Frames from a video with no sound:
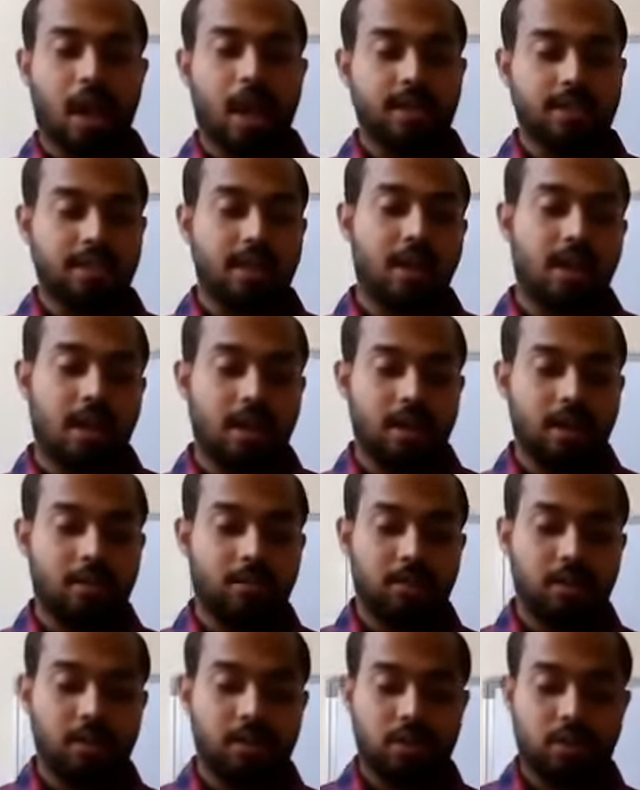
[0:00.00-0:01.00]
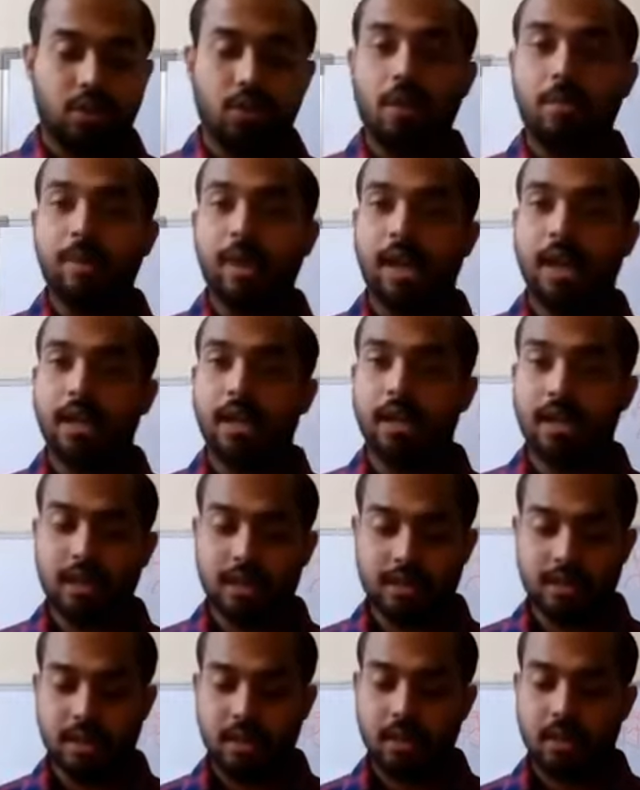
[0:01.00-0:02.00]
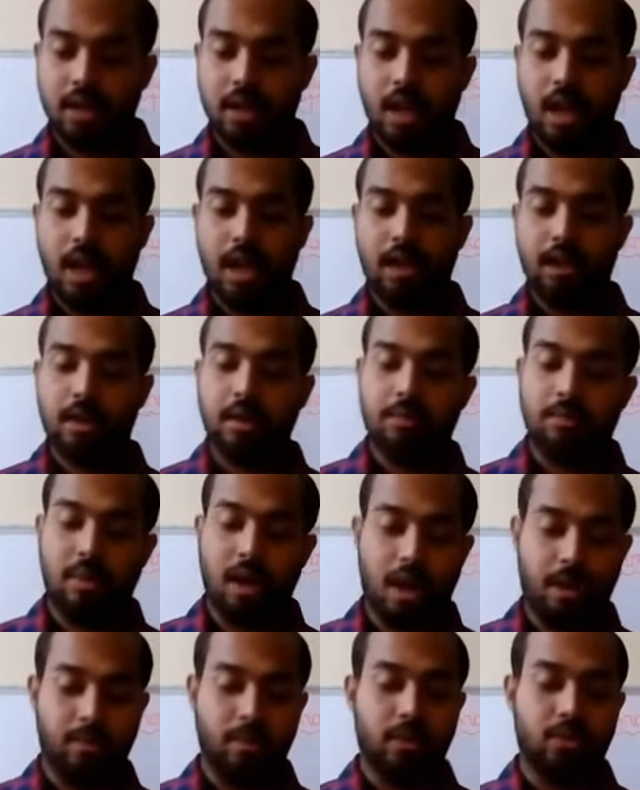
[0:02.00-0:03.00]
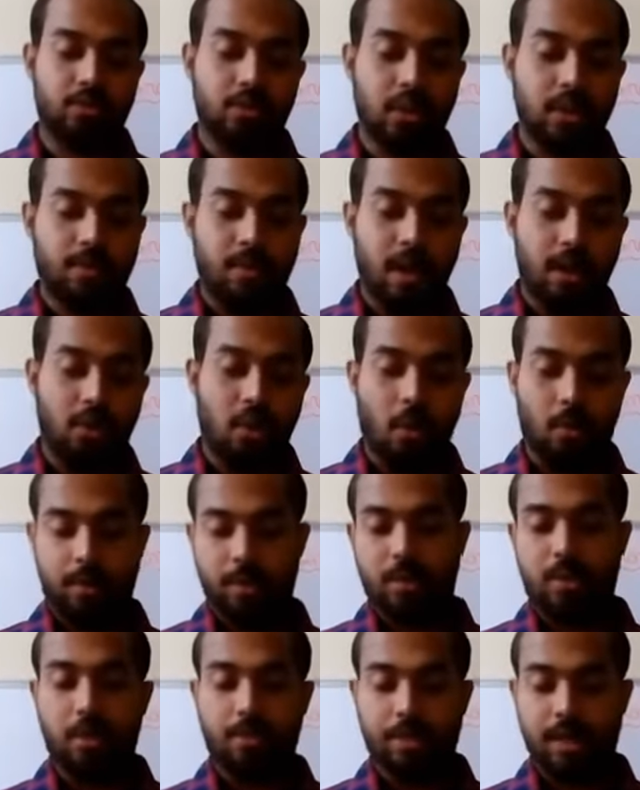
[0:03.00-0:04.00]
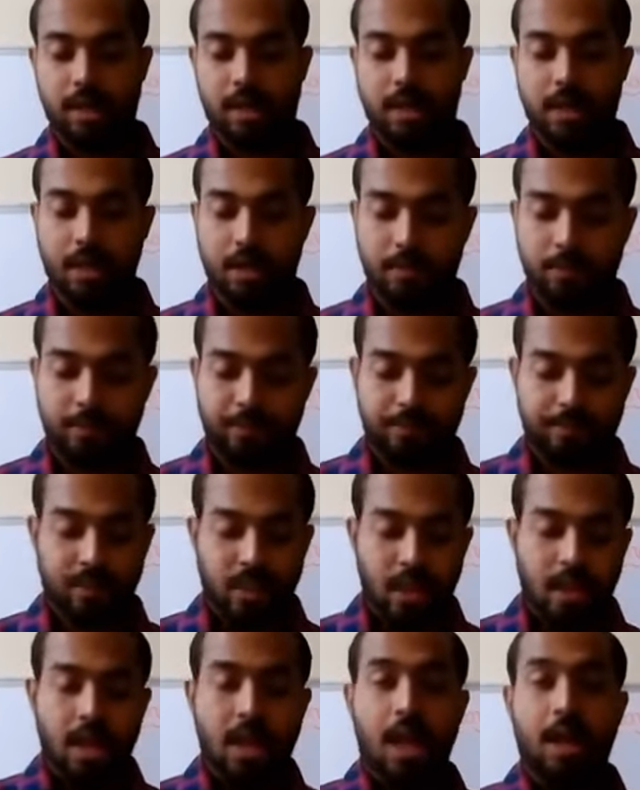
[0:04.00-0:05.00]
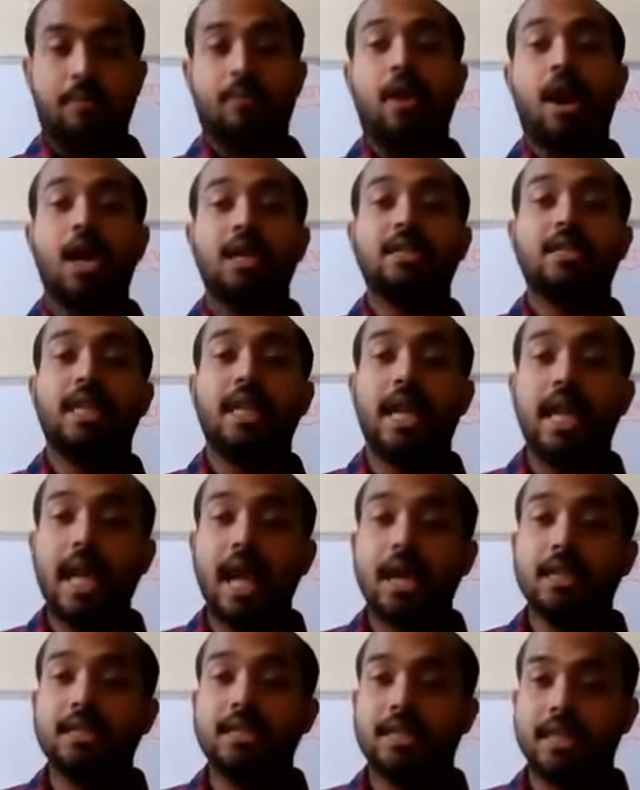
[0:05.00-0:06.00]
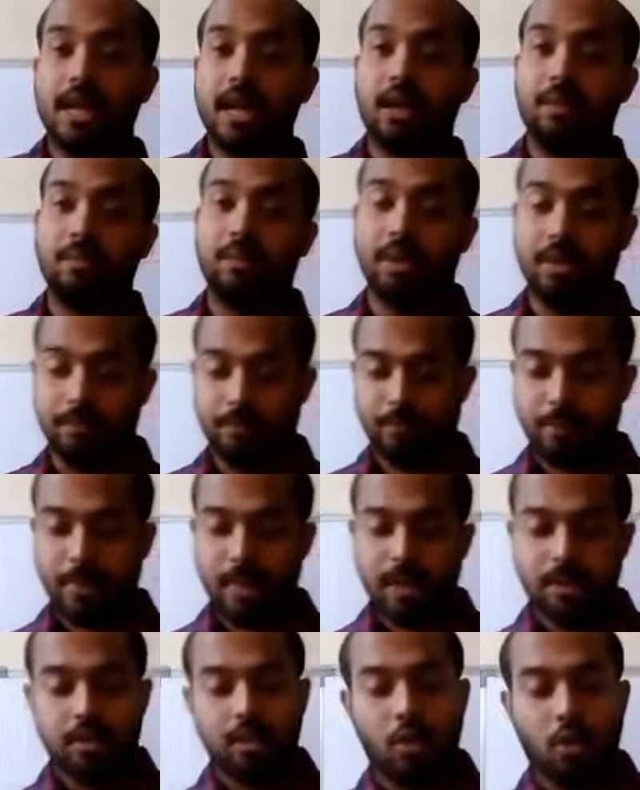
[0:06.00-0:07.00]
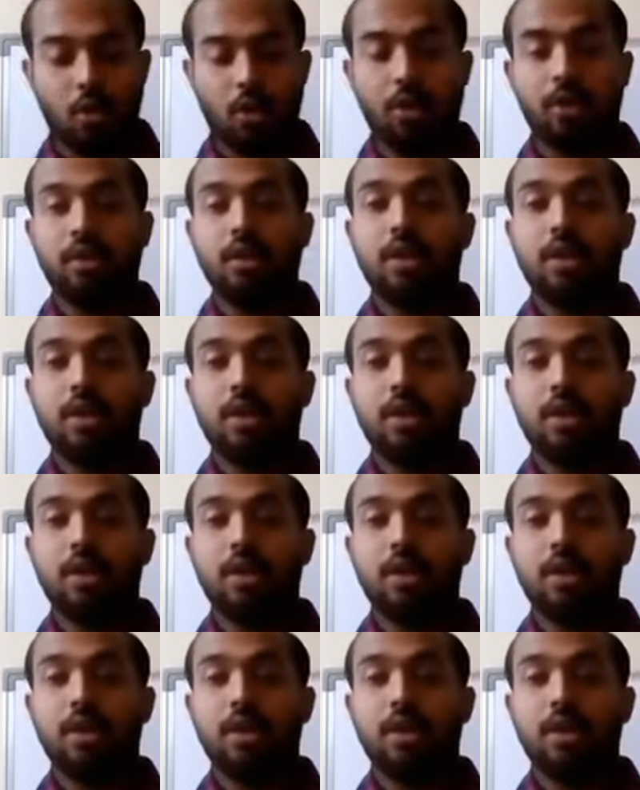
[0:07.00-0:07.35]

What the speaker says: ICAR under Ministry of Agriculture and Farmers Welfare, Government of India. And first AICRP, that is the